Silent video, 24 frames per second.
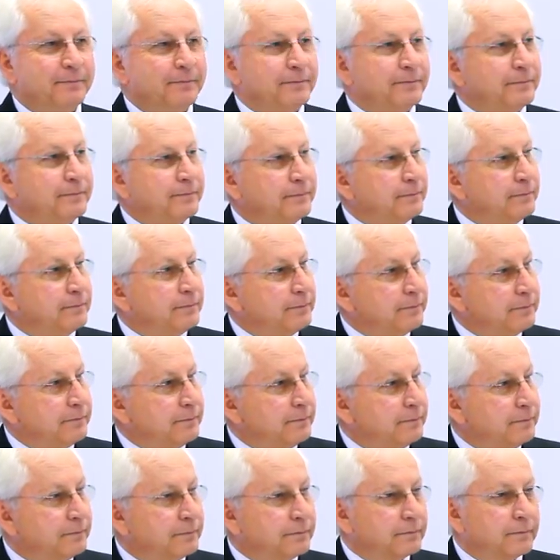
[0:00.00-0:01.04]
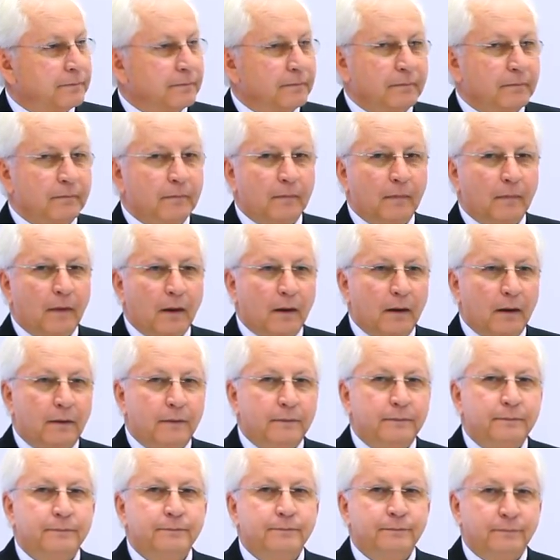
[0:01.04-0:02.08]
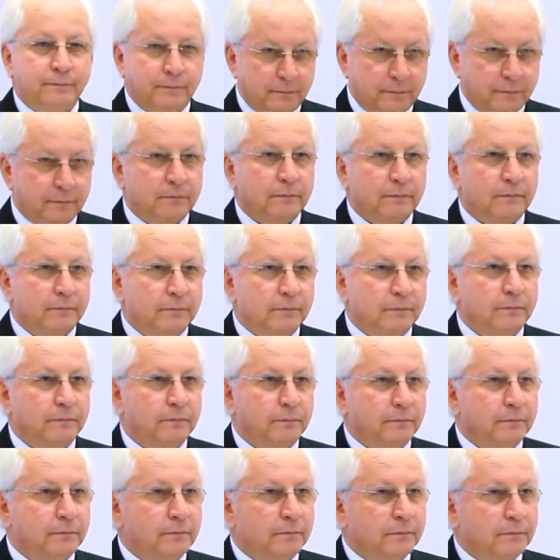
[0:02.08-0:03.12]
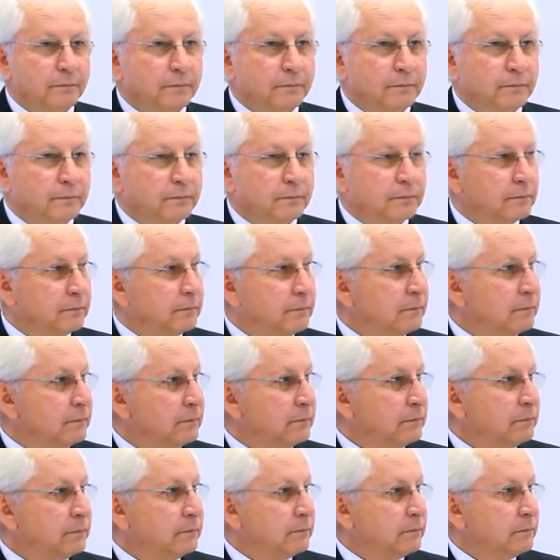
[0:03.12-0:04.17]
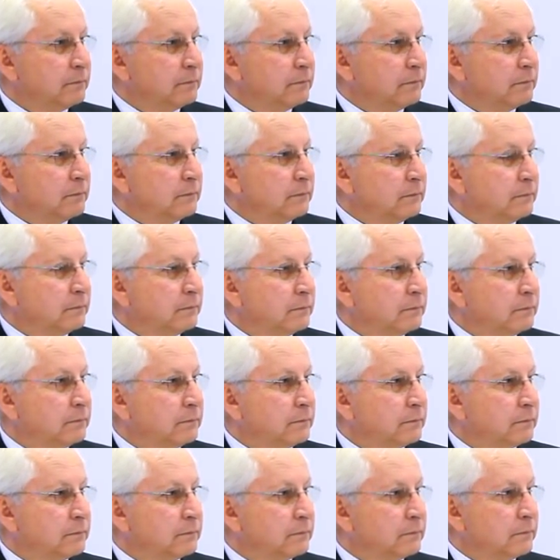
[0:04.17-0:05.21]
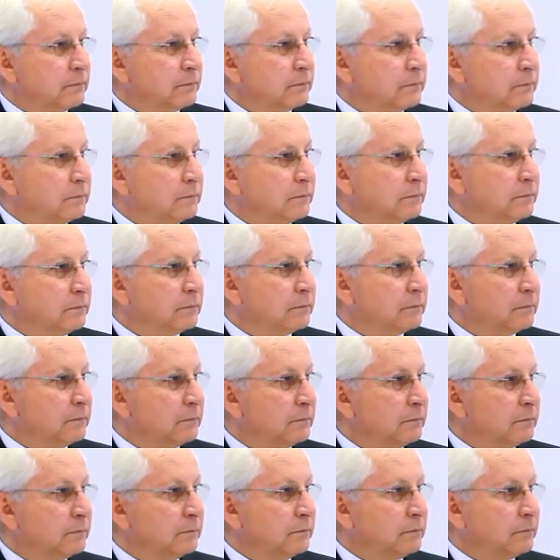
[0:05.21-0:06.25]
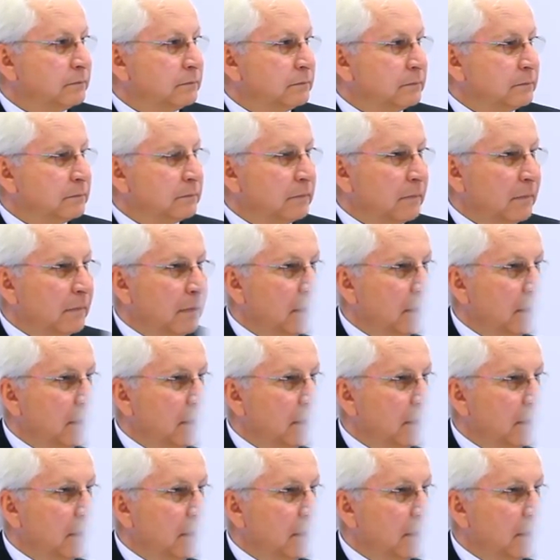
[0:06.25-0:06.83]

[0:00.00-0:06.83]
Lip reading: (not speaking)